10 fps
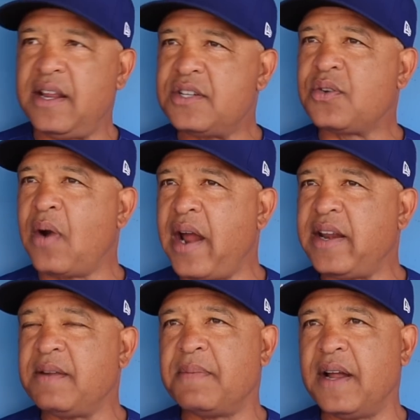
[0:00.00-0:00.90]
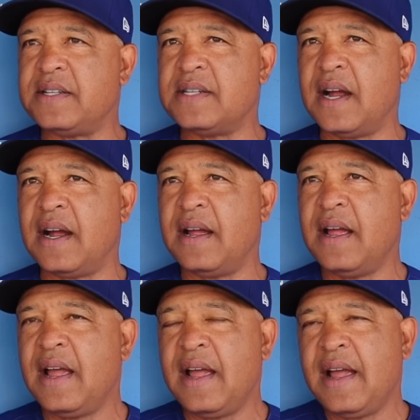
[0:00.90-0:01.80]
He's grinding, but
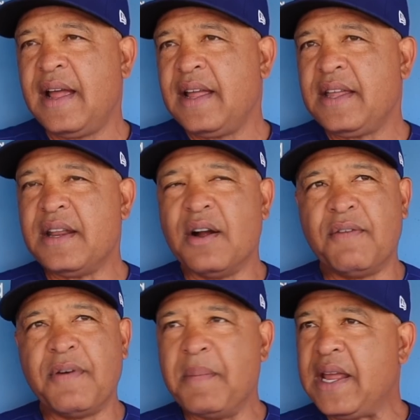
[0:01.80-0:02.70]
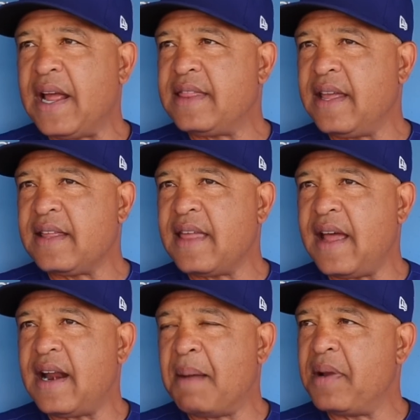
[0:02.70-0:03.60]
for me, I think
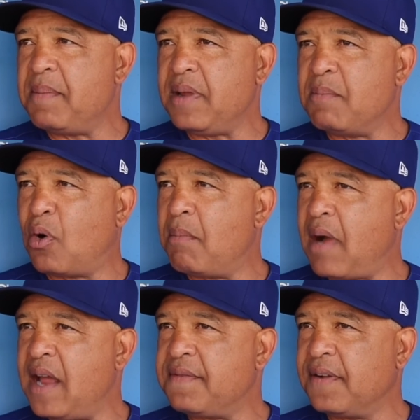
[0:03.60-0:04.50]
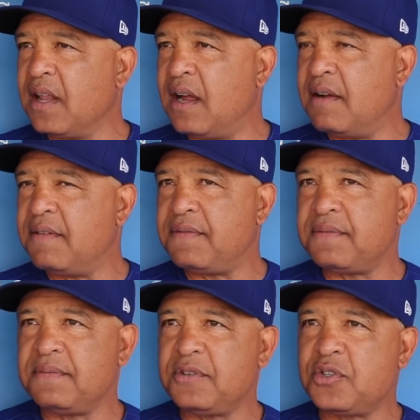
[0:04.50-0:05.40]
that I'm going to be more mindful of
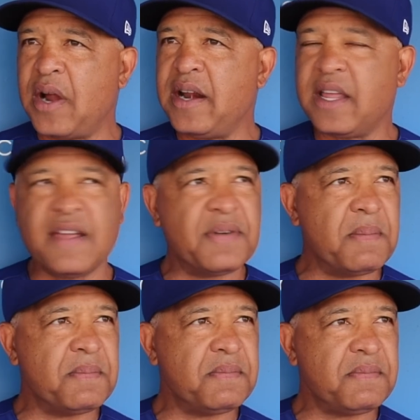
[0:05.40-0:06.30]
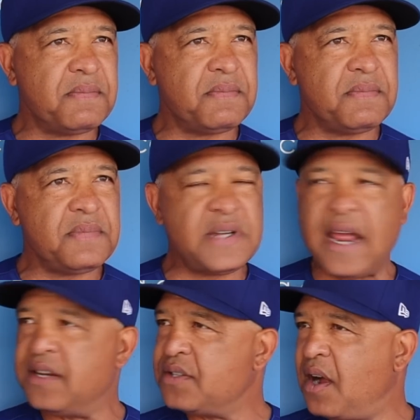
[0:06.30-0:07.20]
trying to give him
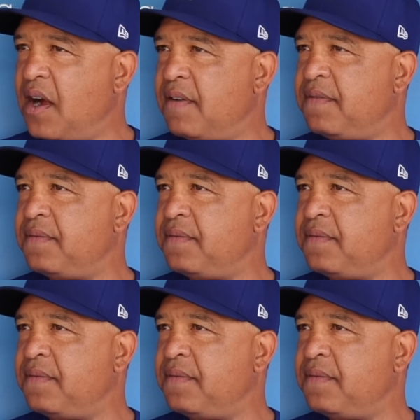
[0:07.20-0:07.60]
days off